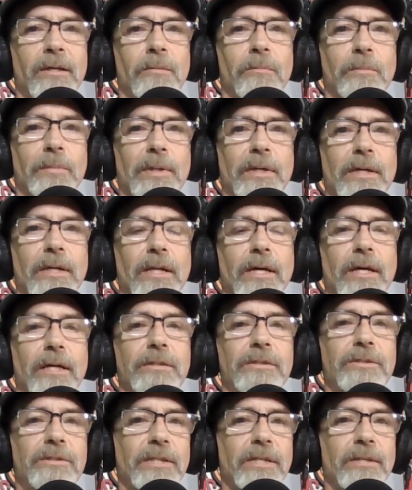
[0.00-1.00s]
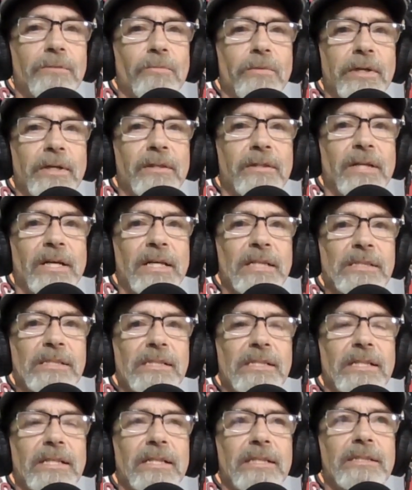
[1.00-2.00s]
but I did
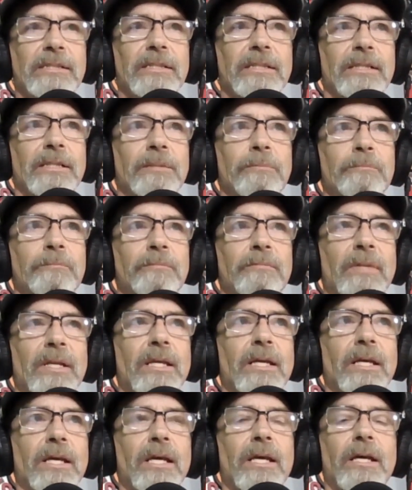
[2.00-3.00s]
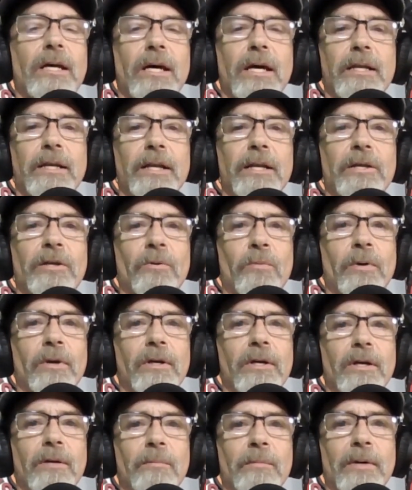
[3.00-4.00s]
realize that I needed to
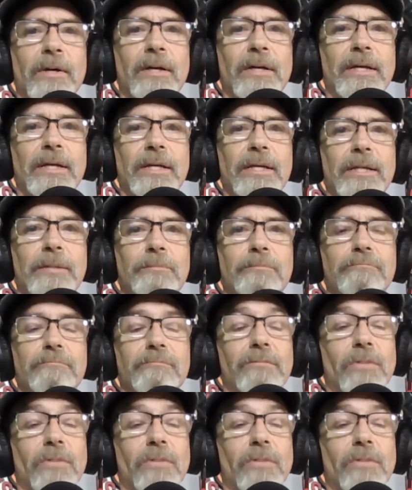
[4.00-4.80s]
work on my